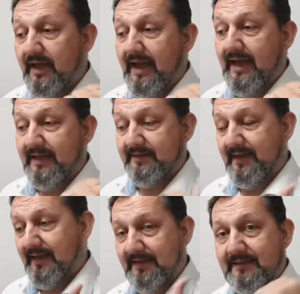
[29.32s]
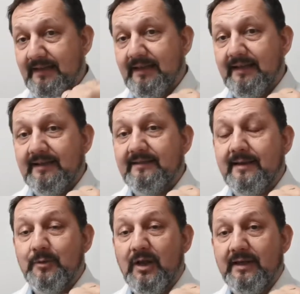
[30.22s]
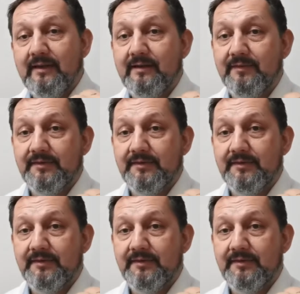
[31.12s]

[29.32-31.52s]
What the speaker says: and eating at that table I can have a